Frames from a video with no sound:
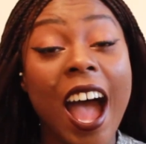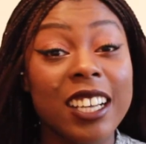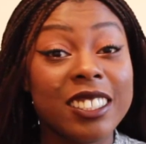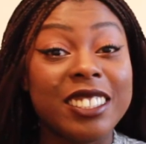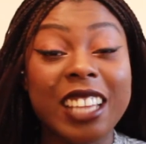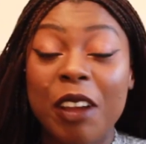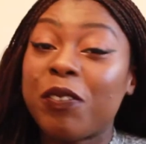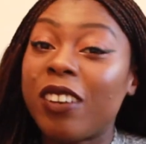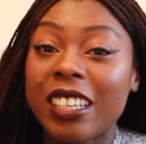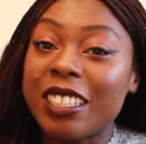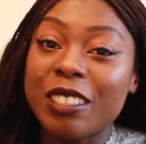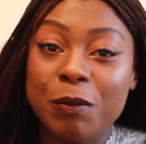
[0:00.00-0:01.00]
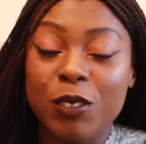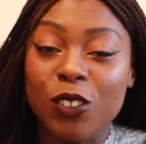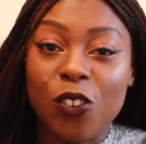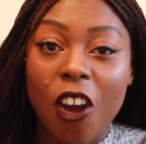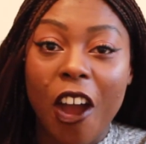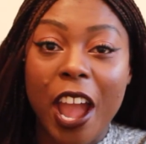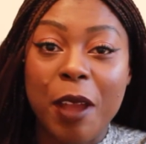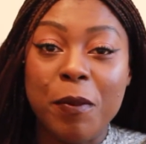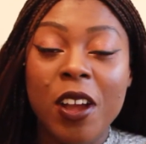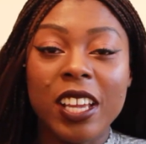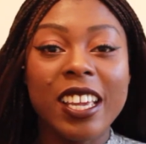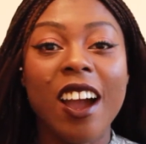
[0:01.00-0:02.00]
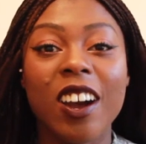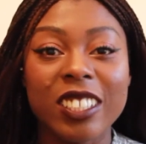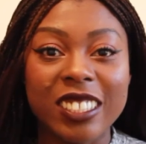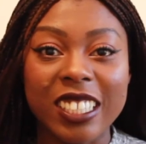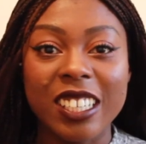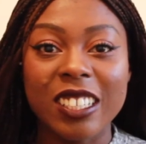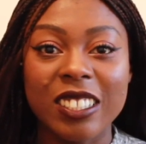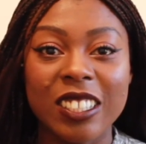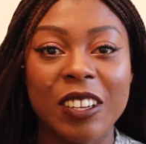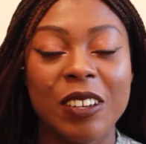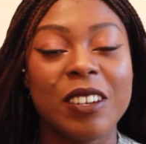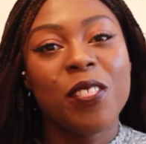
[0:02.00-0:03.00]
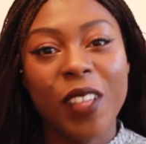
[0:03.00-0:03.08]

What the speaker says: and definitely subscribe. Yeah, I'll see you soon.